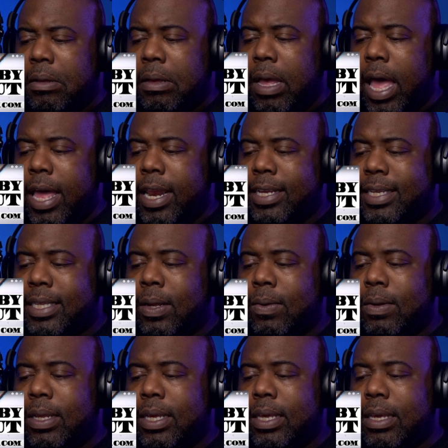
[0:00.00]
and is
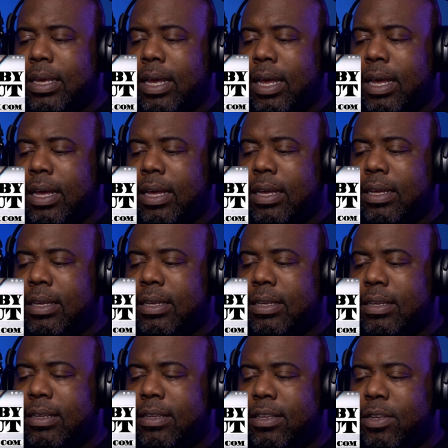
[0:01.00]
slowly
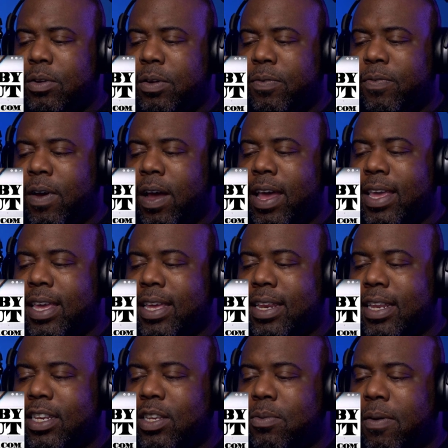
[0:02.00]
unifying
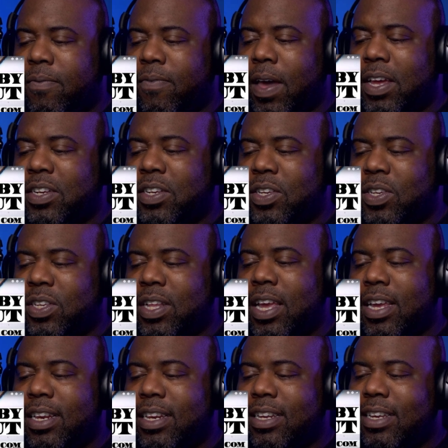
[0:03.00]
it into a fascist
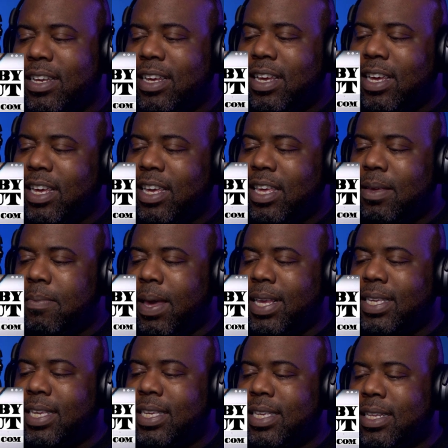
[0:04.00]
state. He
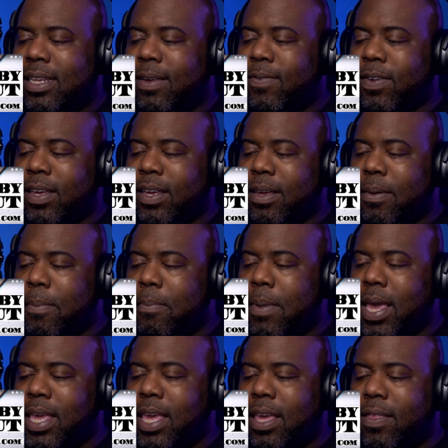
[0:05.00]
makes his living
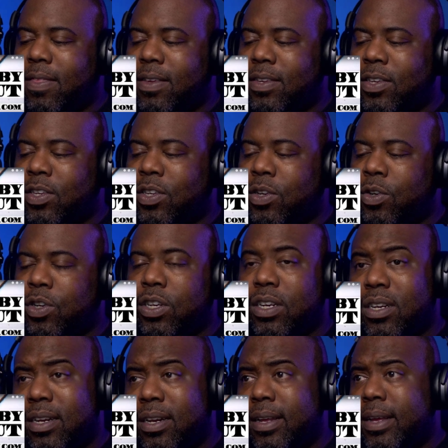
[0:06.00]
making this
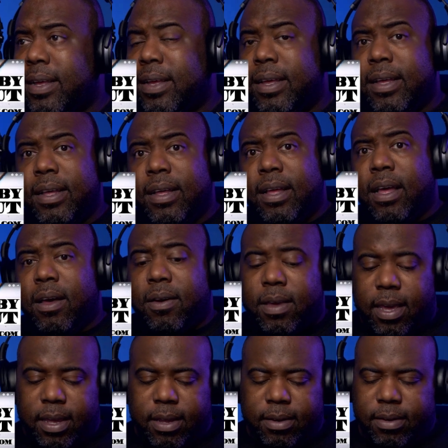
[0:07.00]
assertion.
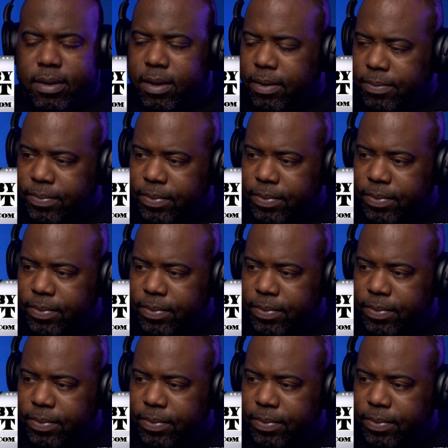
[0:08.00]
Okay, no.